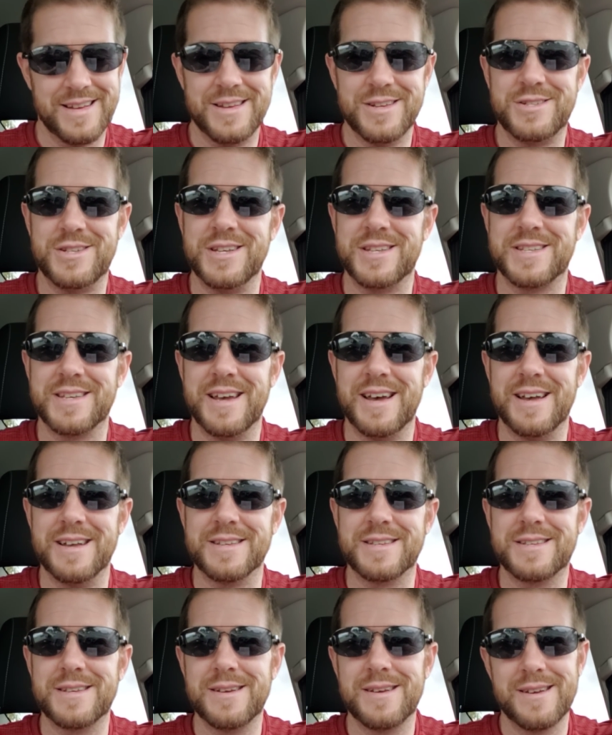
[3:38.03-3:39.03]
She
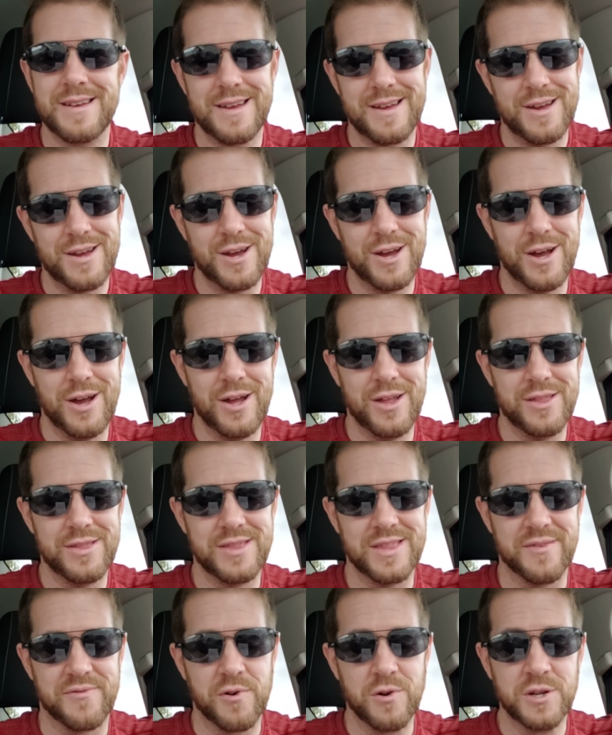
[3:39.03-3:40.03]
says,
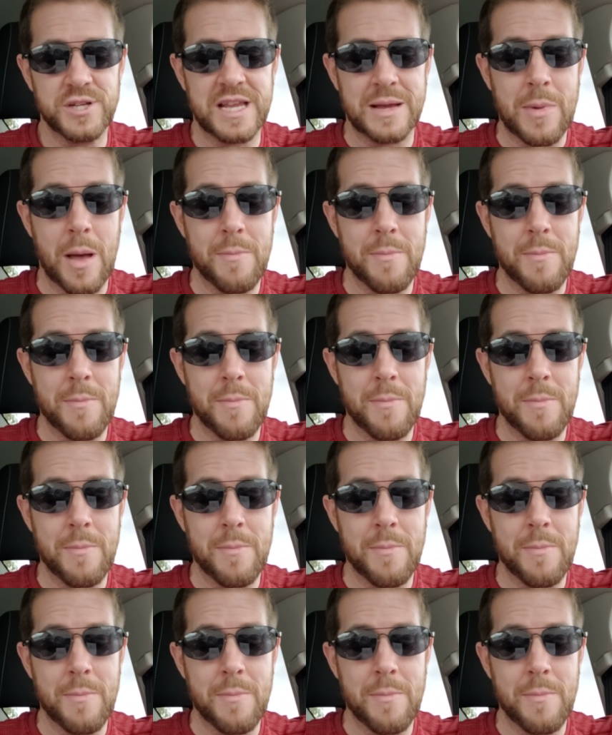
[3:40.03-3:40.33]
the first time